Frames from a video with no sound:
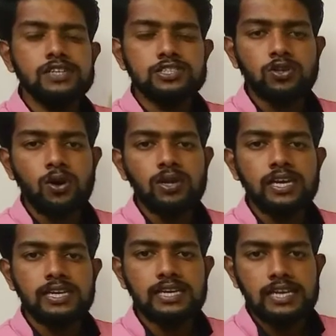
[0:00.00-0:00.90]
will
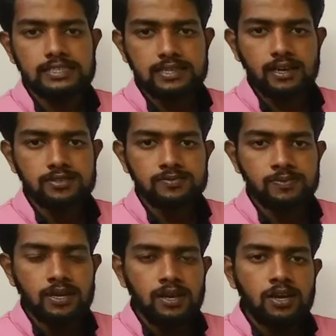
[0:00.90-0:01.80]
solve in the next class.
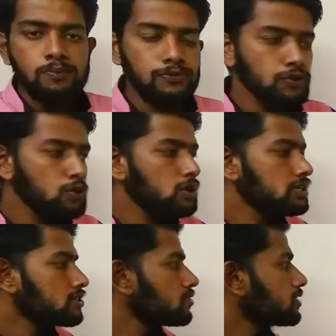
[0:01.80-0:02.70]
Before
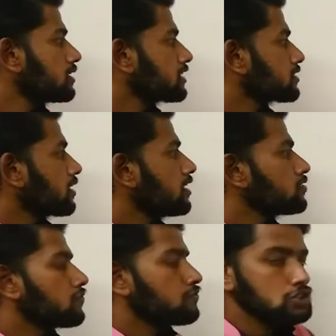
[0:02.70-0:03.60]
going to the next
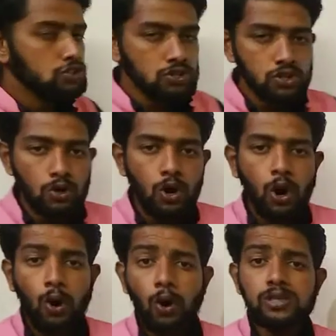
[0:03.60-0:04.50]
class, we should
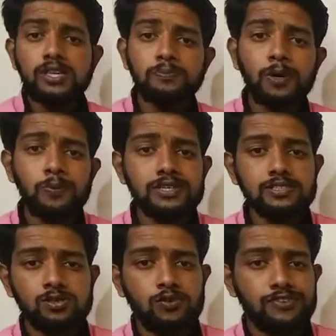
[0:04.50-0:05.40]
know all the
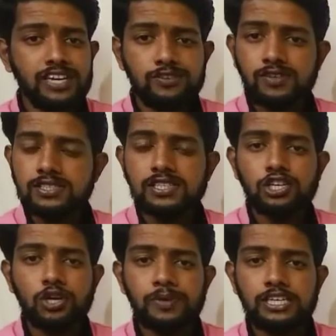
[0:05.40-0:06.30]
properties of inverse
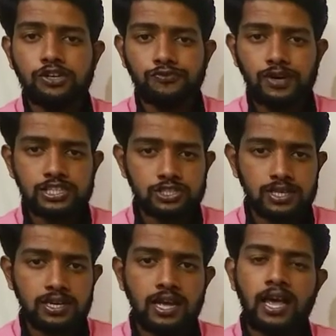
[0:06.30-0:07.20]
trigonometric
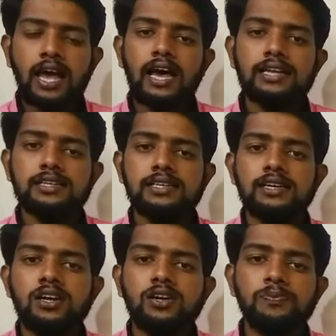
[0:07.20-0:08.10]
function and
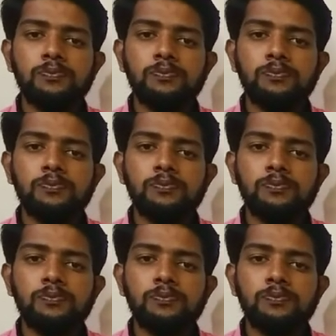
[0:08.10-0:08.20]
the